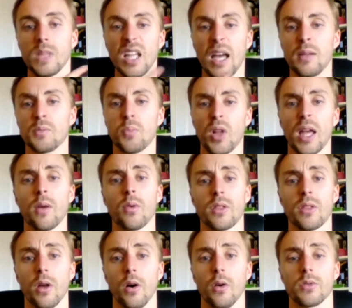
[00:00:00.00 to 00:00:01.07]
And play
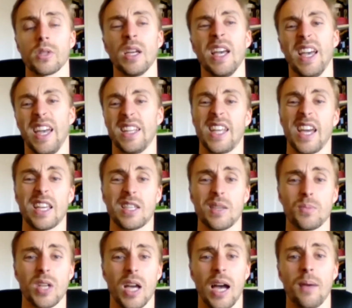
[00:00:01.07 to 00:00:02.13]
with those. It takes
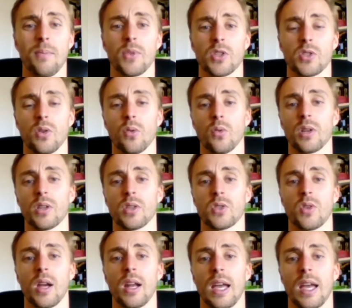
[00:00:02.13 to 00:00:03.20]
some time. There's no real
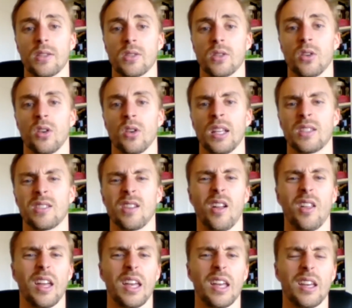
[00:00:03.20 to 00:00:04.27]
straight answer. It's
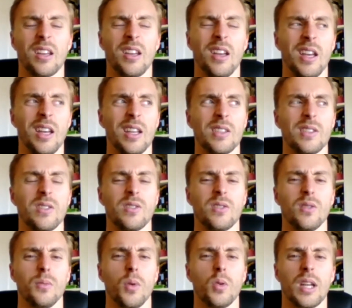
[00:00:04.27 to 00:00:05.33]
not like
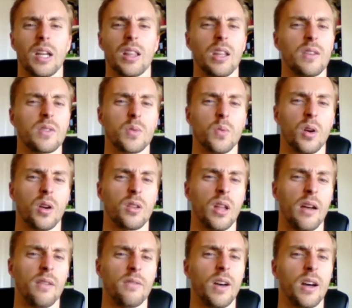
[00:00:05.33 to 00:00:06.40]
sumo deadlifts where
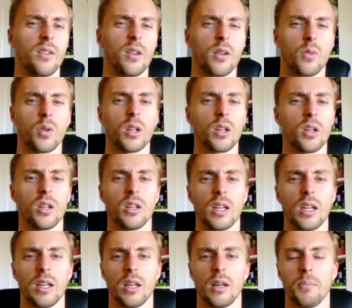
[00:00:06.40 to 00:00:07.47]
I've found a really good
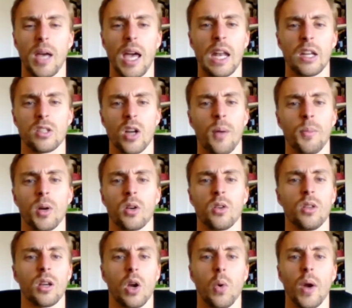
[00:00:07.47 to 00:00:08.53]

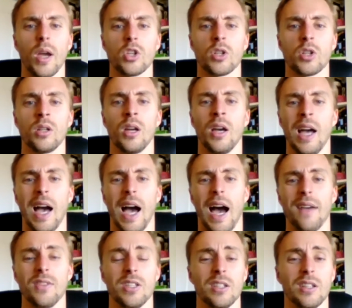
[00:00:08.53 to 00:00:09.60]
anatomical equation.
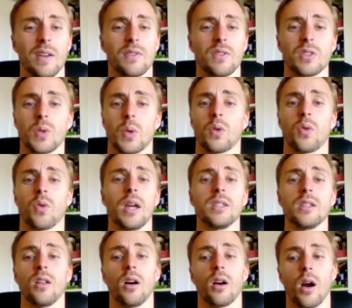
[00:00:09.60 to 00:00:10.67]
I've seen lifters with
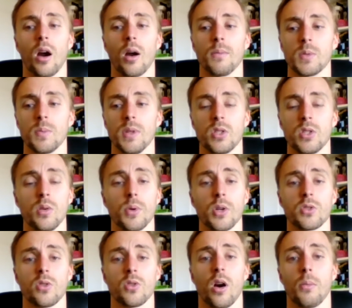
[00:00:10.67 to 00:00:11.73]
crazy long arms be super
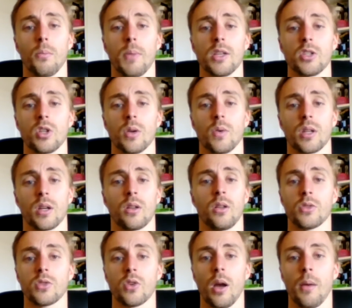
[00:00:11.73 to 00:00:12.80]
strong benching with a
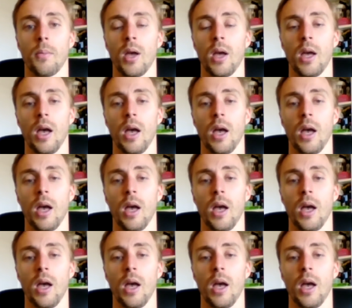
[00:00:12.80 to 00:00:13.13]
close grip.